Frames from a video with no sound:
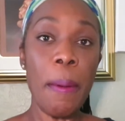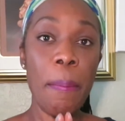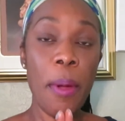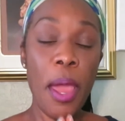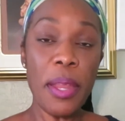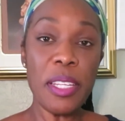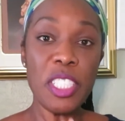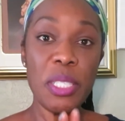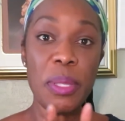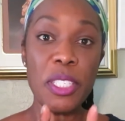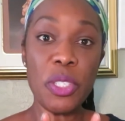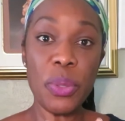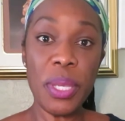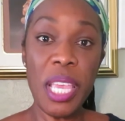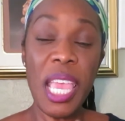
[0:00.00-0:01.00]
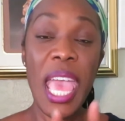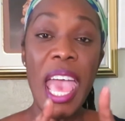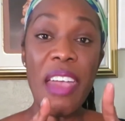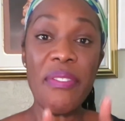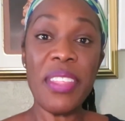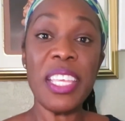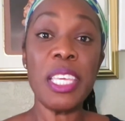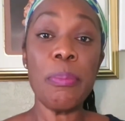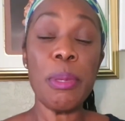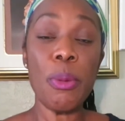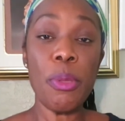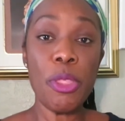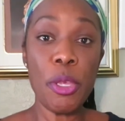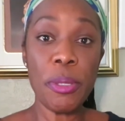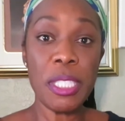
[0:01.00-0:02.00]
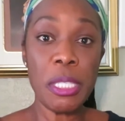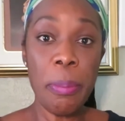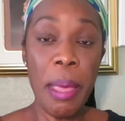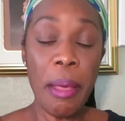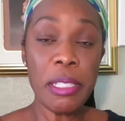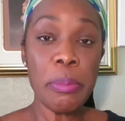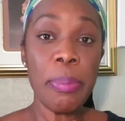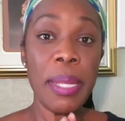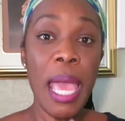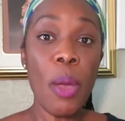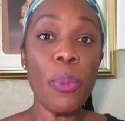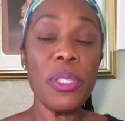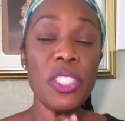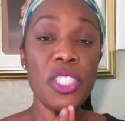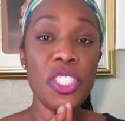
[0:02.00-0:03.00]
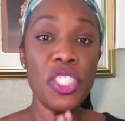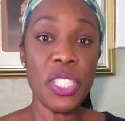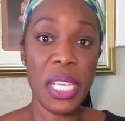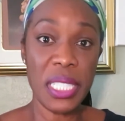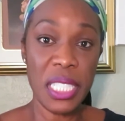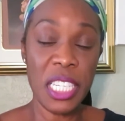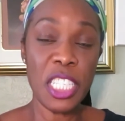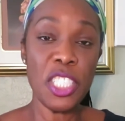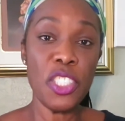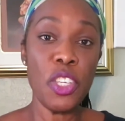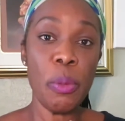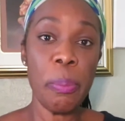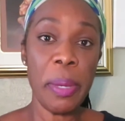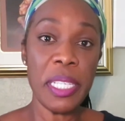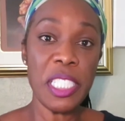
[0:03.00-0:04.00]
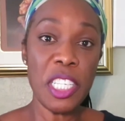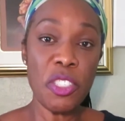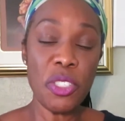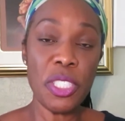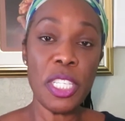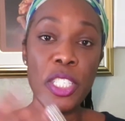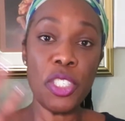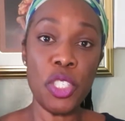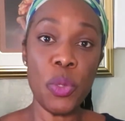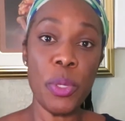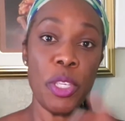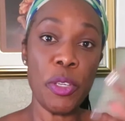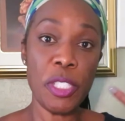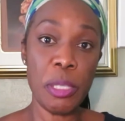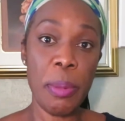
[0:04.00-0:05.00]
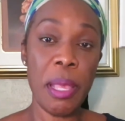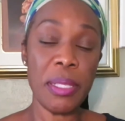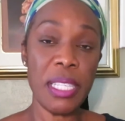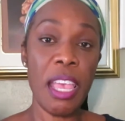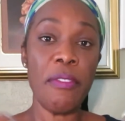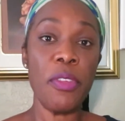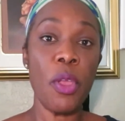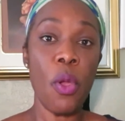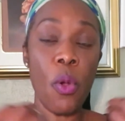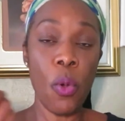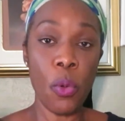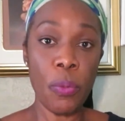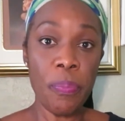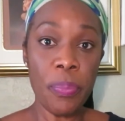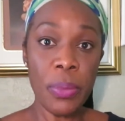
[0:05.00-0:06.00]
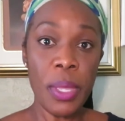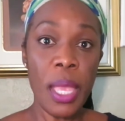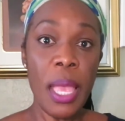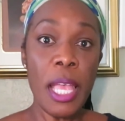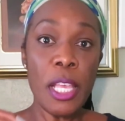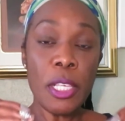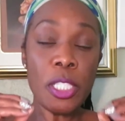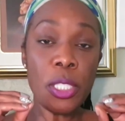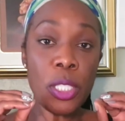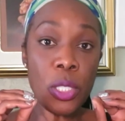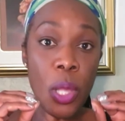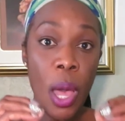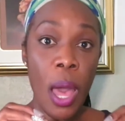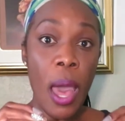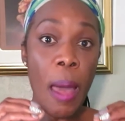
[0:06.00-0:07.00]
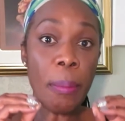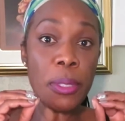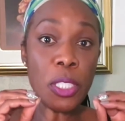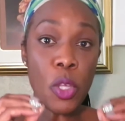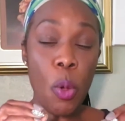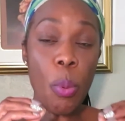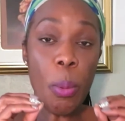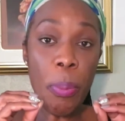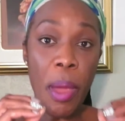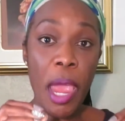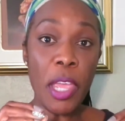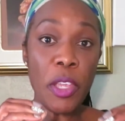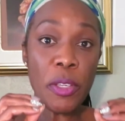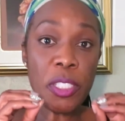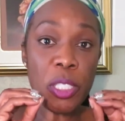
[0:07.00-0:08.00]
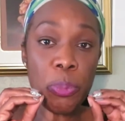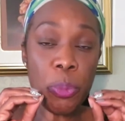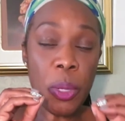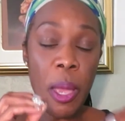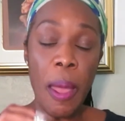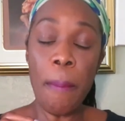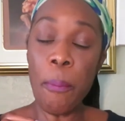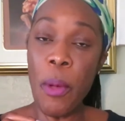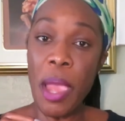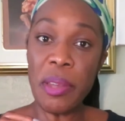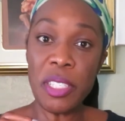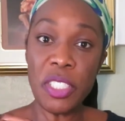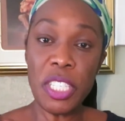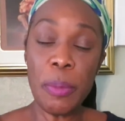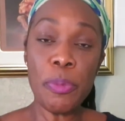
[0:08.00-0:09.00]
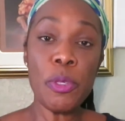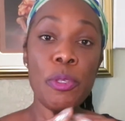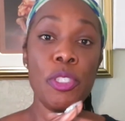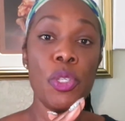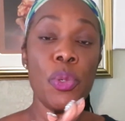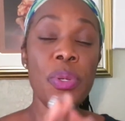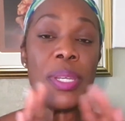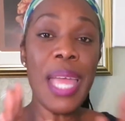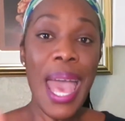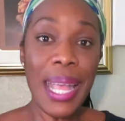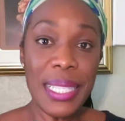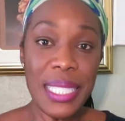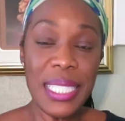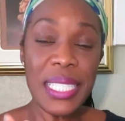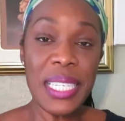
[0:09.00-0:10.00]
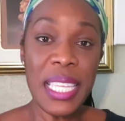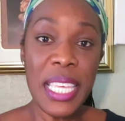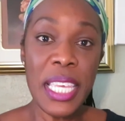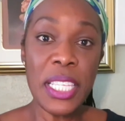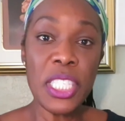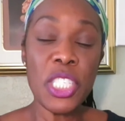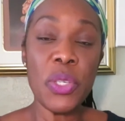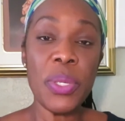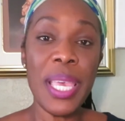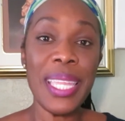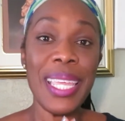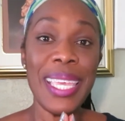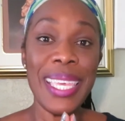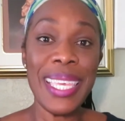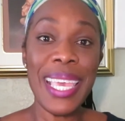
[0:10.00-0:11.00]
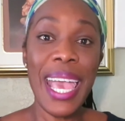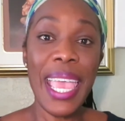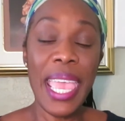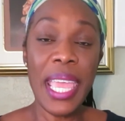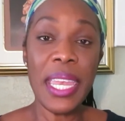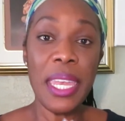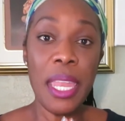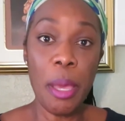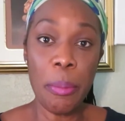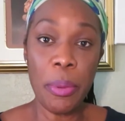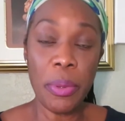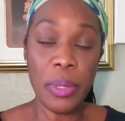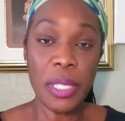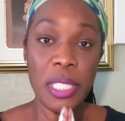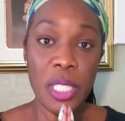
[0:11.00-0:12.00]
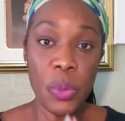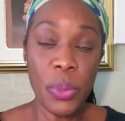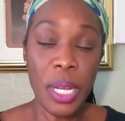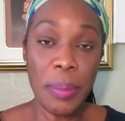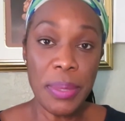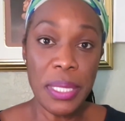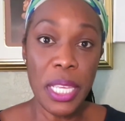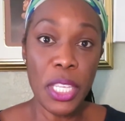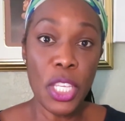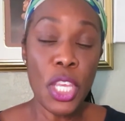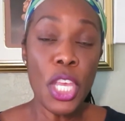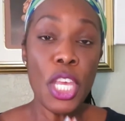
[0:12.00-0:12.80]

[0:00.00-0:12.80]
partnership that you can have that can be with your spouse, but I would suggest it is in your best interest that you and your spouse have your own sole proprietorship partnership. You do not need to get an EIN number. Listen to what I'm saying.